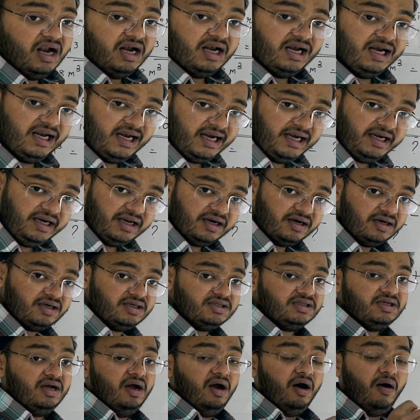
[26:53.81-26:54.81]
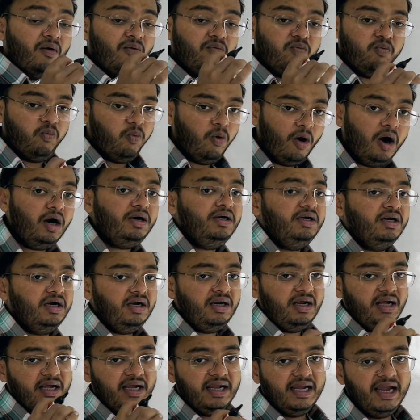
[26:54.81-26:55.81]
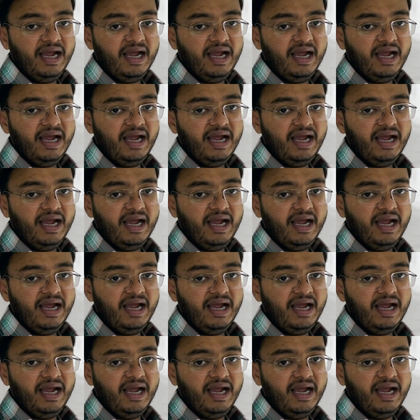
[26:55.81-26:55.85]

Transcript: liters of water